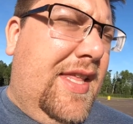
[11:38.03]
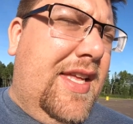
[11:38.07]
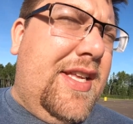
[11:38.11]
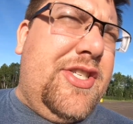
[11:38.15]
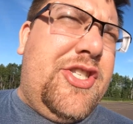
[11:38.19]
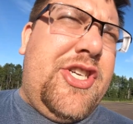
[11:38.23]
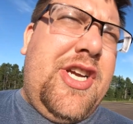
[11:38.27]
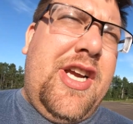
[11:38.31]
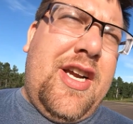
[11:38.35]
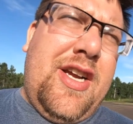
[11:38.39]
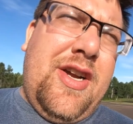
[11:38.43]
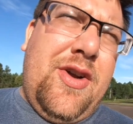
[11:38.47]
and
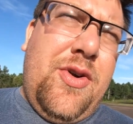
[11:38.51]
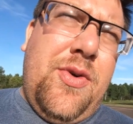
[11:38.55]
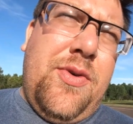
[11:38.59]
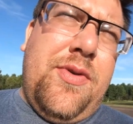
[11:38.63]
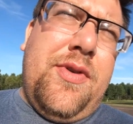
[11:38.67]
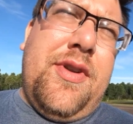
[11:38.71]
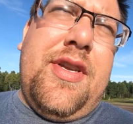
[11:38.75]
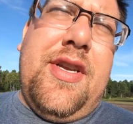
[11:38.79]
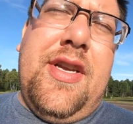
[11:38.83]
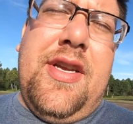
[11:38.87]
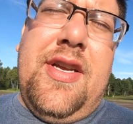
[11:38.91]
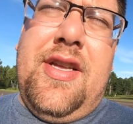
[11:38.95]
then check
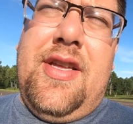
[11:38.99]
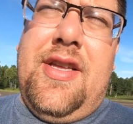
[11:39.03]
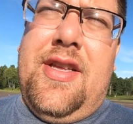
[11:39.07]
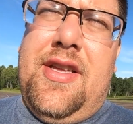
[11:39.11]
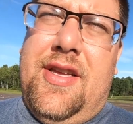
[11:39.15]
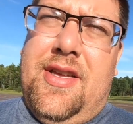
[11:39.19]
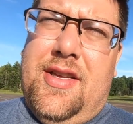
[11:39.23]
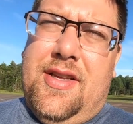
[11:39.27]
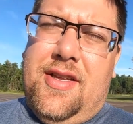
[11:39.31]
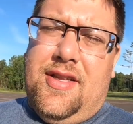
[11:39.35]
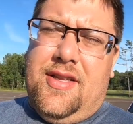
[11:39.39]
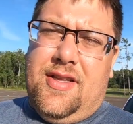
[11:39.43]
out
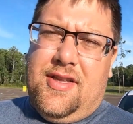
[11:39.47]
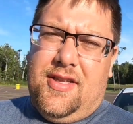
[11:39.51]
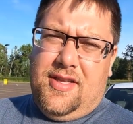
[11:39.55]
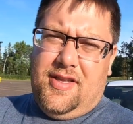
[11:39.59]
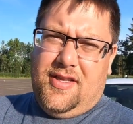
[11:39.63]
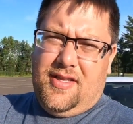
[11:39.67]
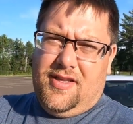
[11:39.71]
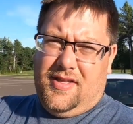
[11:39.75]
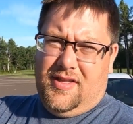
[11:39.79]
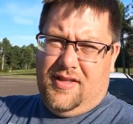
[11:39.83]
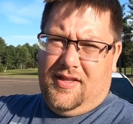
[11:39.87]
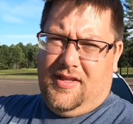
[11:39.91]

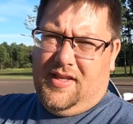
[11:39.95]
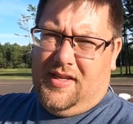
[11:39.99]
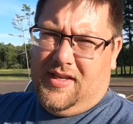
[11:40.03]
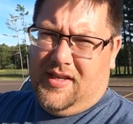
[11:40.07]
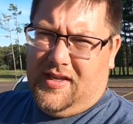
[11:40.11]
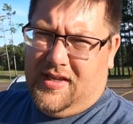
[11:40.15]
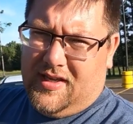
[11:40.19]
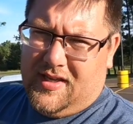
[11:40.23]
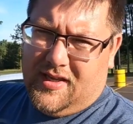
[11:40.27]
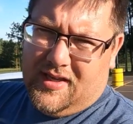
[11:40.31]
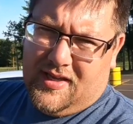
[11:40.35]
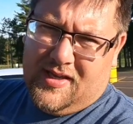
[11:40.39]

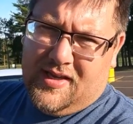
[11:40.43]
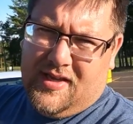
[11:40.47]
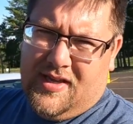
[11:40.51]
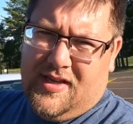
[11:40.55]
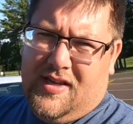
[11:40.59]
the